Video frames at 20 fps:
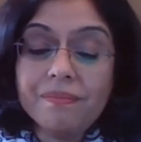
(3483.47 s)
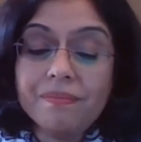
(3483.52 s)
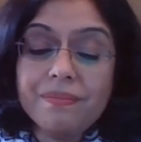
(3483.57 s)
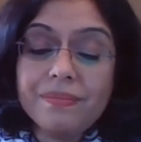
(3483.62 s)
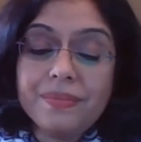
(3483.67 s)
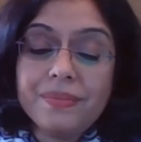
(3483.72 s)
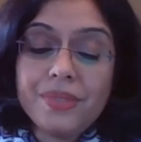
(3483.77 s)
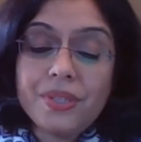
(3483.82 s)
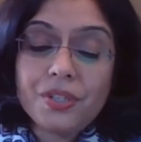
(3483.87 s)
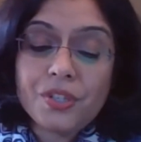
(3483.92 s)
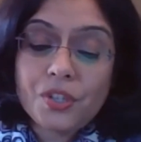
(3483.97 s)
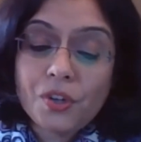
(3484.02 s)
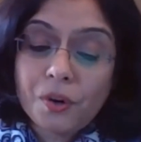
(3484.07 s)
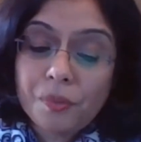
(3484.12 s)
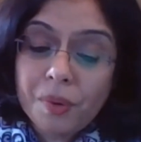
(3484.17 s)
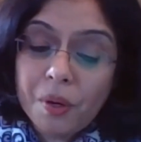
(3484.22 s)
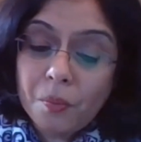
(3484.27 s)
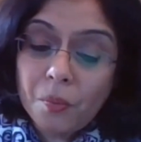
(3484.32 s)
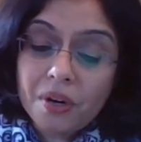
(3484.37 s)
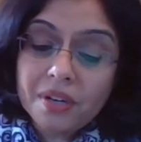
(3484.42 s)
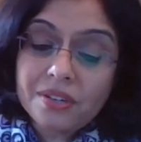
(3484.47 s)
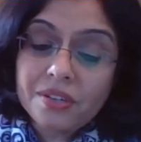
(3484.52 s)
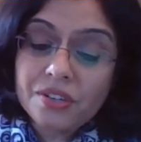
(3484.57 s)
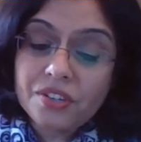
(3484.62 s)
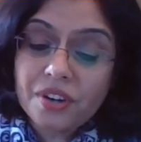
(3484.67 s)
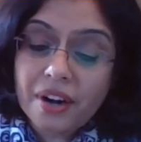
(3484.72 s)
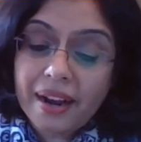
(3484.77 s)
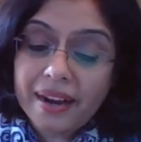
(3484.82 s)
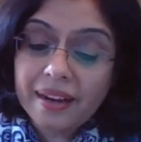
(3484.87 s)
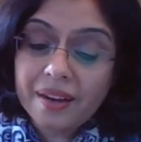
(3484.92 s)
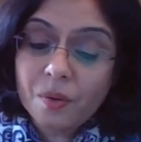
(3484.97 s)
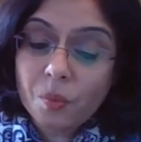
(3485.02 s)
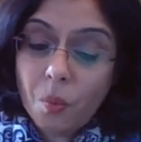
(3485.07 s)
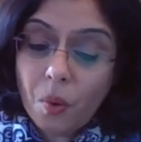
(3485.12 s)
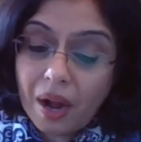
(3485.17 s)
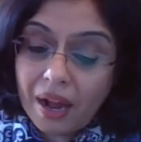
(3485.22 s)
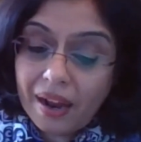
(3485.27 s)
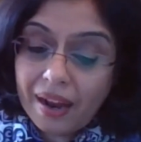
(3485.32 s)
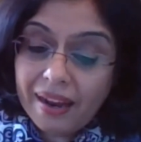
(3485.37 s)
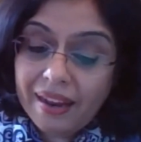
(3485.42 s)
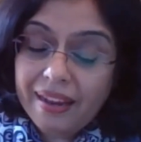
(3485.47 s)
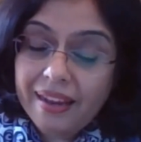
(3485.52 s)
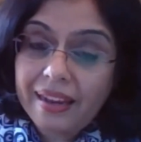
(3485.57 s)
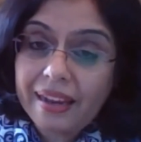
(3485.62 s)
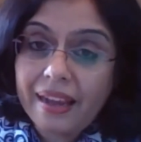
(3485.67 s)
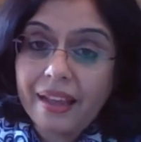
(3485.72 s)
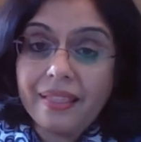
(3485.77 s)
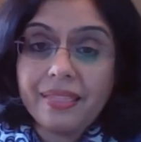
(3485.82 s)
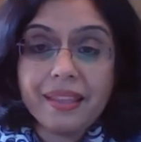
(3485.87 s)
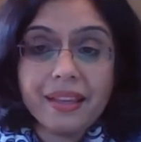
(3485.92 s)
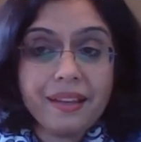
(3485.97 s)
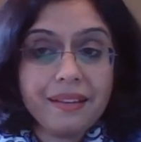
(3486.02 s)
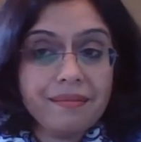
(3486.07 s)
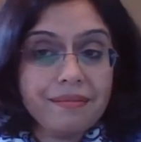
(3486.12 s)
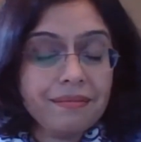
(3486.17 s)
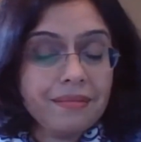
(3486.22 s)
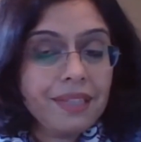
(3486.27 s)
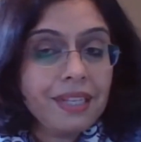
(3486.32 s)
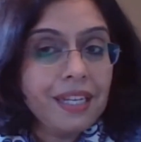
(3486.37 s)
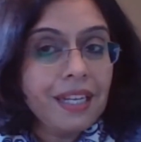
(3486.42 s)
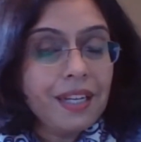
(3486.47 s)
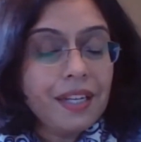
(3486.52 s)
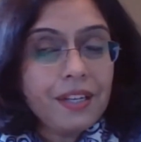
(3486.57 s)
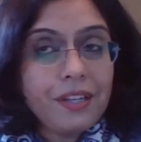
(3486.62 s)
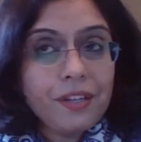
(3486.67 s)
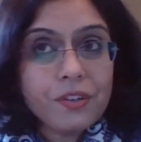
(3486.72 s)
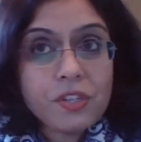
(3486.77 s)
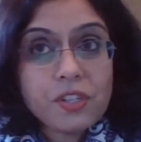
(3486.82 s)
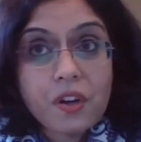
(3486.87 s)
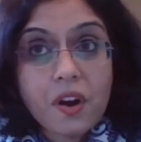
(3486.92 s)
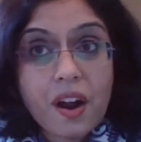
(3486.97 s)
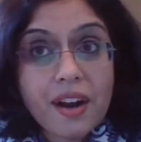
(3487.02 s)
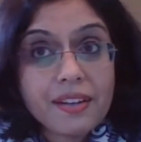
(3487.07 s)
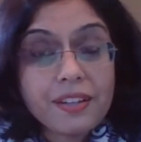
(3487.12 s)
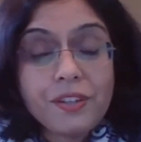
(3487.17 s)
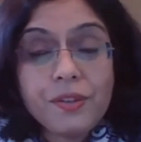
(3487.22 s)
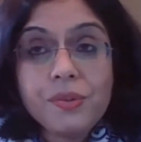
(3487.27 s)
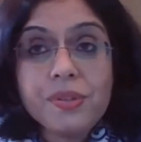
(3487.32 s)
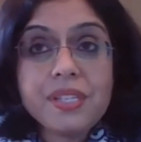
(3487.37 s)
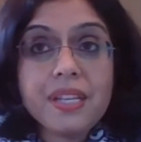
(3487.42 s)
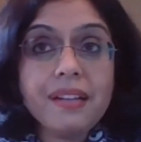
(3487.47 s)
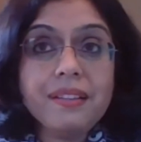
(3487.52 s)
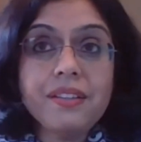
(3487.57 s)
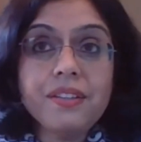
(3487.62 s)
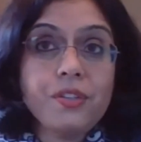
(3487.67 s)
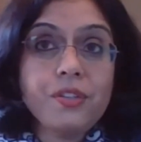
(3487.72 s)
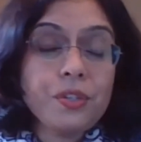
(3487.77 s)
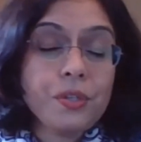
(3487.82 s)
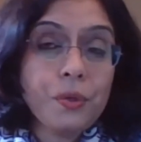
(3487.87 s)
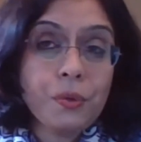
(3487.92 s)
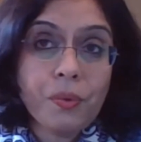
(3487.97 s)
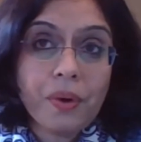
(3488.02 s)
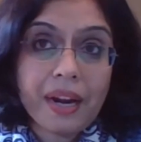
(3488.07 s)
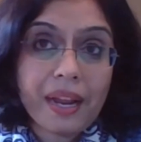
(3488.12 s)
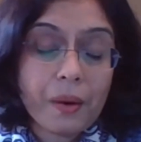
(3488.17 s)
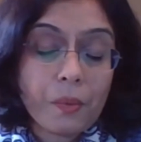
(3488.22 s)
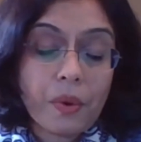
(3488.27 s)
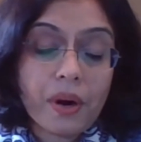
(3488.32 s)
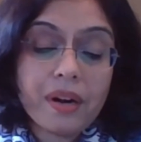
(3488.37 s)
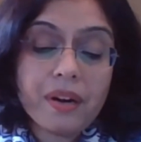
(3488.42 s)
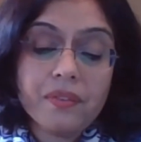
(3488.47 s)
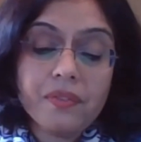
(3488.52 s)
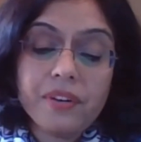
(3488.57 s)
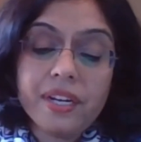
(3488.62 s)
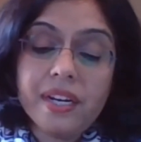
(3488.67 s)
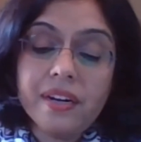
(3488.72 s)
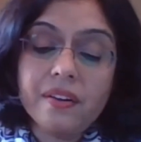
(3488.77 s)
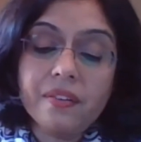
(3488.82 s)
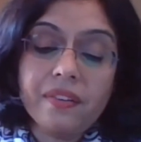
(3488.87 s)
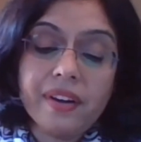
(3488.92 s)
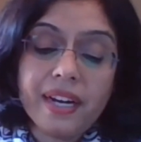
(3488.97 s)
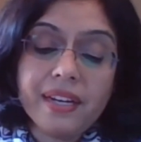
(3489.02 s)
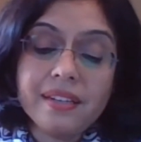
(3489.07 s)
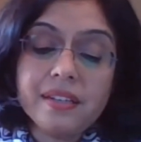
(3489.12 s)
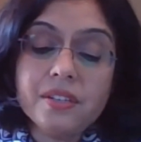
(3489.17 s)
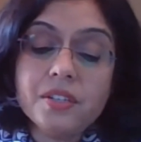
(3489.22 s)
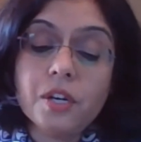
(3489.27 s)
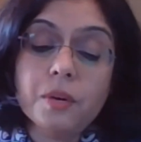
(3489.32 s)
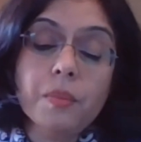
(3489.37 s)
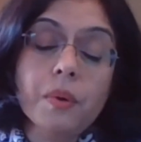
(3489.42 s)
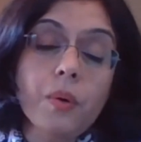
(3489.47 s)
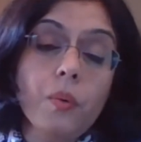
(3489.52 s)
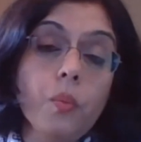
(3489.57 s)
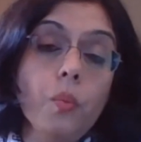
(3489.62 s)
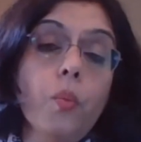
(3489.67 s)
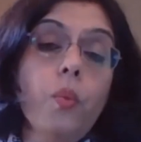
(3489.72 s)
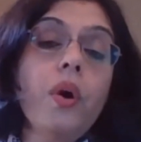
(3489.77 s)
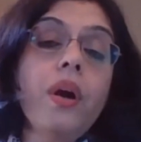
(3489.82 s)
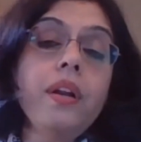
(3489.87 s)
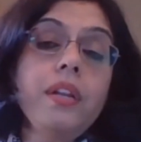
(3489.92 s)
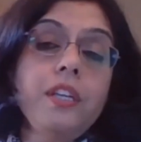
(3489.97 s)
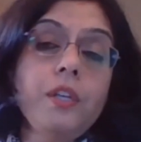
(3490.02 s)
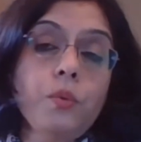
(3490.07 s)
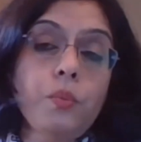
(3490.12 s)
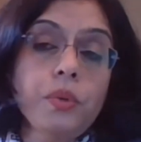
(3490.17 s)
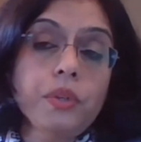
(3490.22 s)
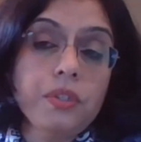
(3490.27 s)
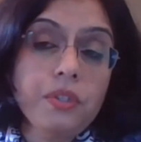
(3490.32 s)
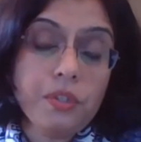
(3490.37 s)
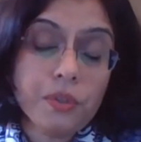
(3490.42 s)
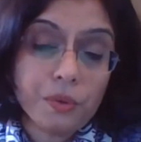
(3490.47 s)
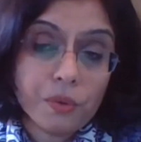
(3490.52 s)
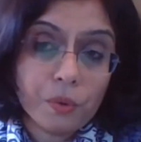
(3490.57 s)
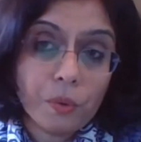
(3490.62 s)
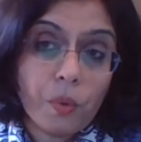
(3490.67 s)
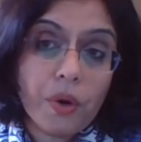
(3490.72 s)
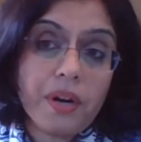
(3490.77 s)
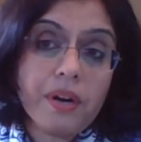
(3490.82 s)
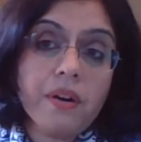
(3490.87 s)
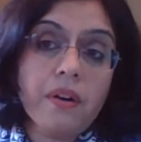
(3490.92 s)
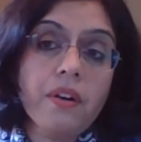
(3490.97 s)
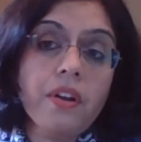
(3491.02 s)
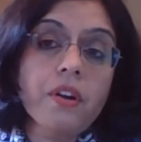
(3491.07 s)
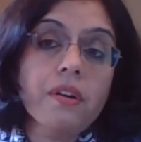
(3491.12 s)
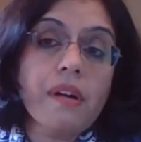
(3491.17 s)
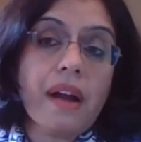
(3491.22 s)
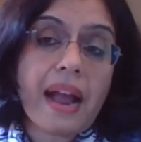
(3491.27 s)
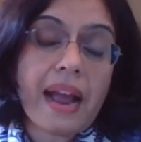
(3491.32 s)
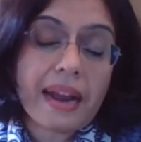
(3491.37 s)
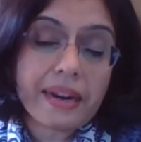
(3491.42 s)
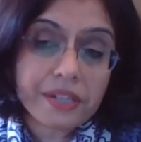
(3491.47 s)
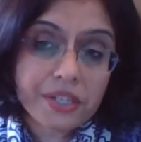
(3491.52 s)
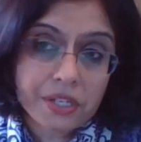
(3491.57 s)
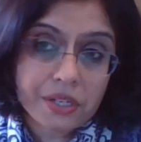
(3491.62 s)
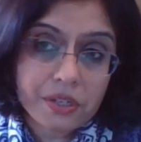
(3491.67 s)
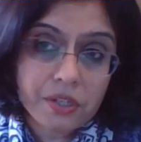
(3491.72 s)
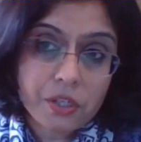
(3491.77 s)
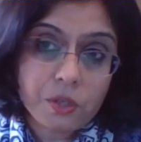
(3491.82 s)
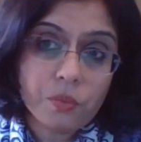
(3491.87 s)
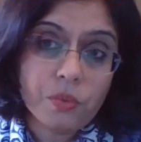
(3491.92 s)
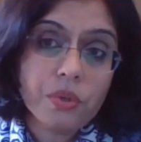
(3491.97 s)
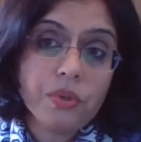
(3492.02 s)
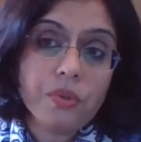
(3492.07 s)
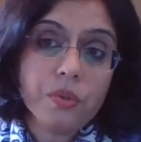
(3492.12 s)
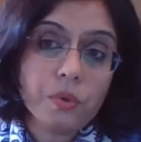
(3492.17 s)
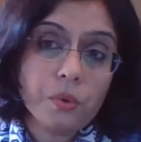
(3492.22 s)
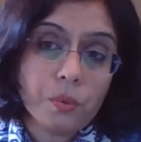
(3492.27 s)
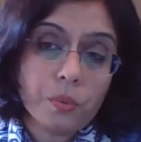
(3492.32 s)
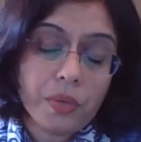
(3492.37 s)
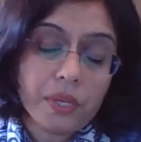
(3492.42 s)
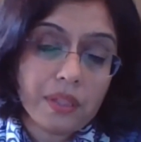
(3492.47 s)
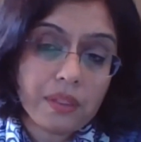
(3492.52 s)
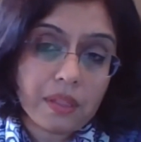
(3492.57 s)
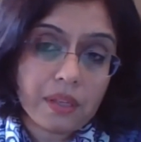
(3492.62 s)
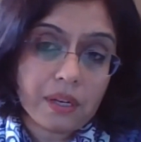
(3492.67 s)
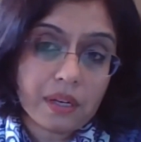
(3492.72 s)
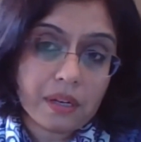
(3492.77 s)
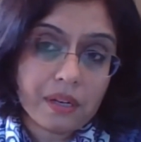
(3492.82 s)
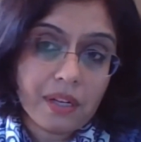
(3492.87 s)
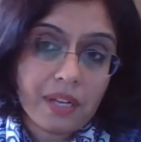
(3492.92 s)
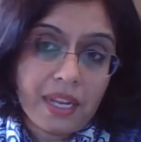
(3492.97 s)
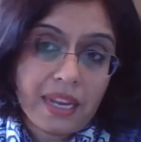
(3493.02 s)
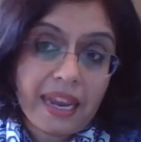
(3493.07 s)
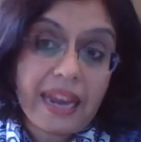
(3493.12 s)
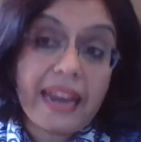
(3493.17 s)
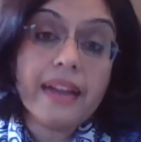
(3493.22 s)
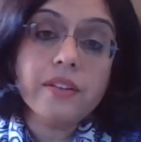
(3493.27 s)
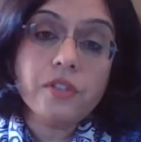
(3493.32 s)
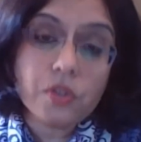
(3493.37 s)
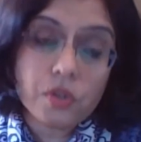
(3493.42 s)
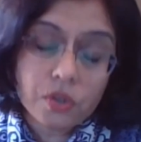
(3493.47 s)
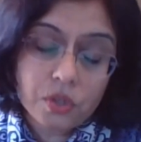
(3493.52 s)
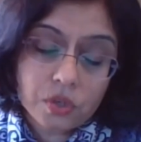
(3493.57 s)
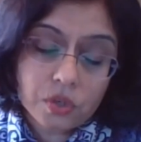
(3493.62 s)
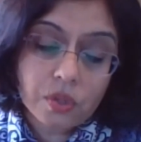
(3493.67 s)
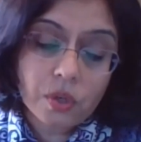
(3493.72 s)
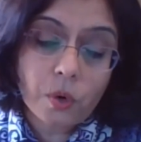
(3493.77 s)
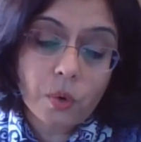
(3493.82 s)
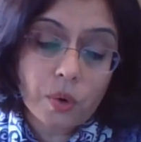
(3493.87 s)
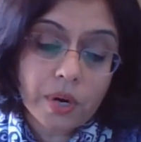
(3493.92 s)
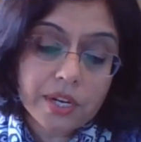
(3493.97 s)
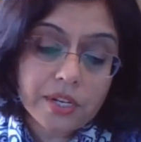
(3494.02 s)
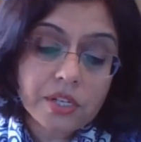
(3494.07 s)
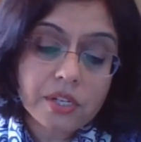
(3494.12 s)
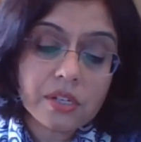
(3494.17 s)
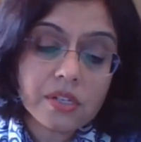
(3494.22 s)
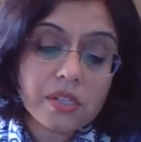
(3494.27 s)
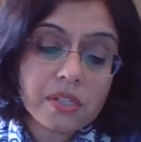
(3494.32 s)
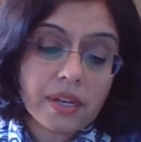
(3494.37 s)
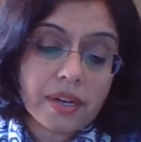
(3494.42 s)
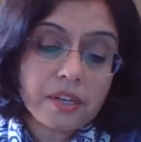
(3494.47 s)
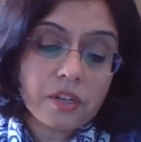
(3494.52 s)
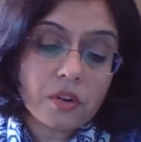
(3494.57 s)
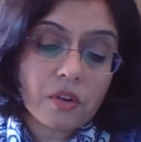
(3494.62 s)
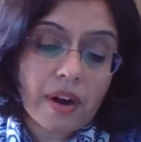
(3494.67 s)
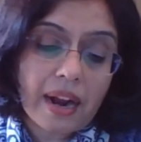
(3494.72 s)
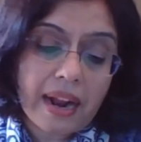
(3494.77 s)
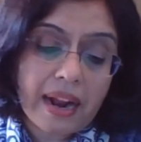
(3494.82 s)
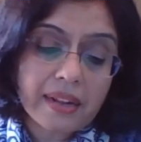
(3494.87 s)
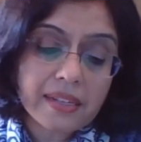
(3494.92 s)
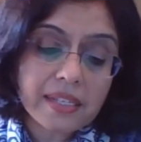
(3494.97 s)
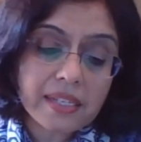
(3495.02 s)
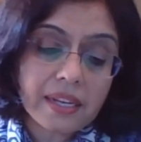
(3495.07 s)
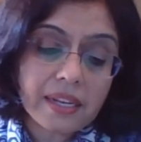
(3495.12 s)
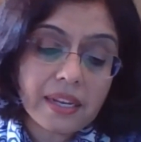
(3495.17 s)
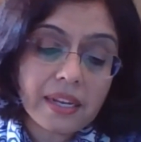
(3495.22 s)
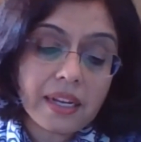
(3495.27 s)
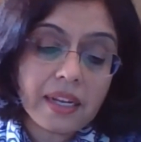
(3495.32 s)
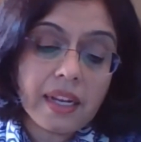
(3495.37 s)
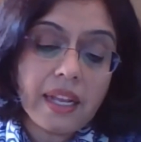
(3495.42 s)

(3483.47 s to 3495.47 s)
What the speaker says: Determine what to track and why. And then, Scott, you said this too, and I want to reiterate, determine what you would do. What are your actions you would do with the answers to the questions that you're asking?